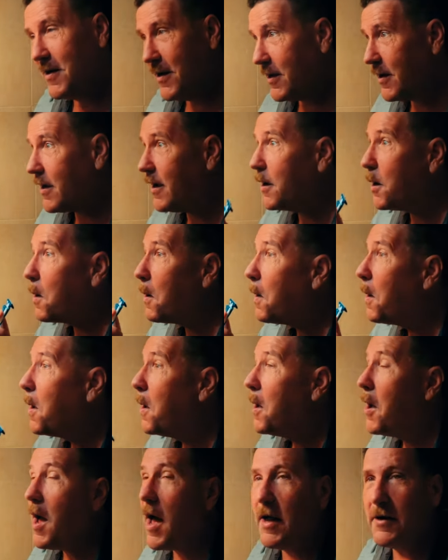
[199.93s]
Okay,
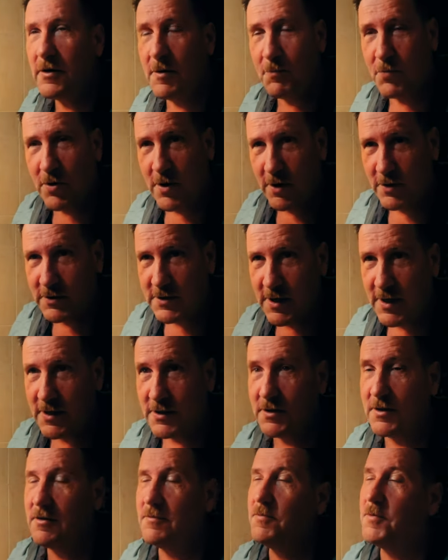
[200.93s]
under
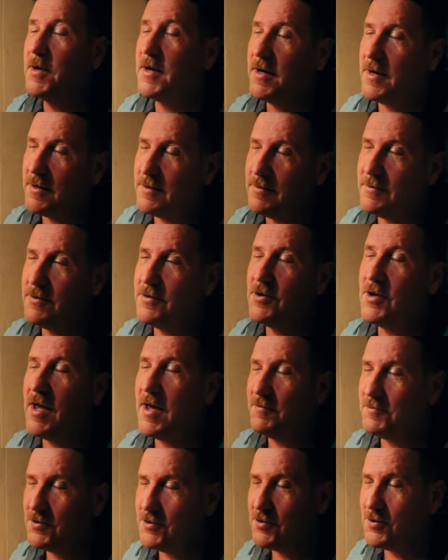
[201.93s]
protest, but you
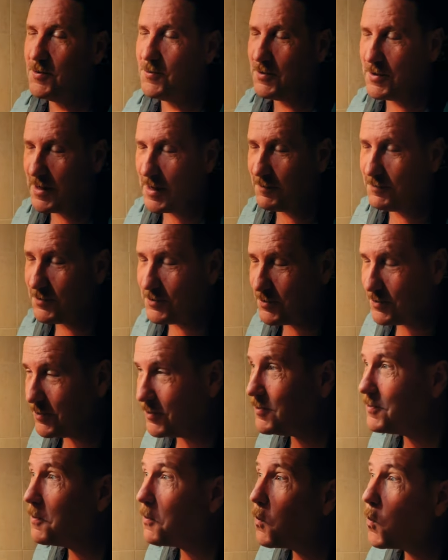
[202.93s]
have to do what you have to
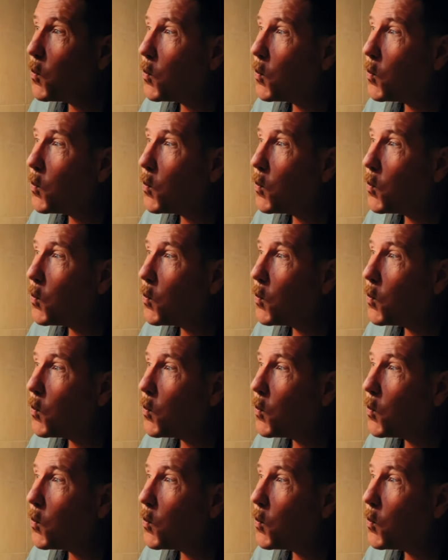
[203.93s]
do.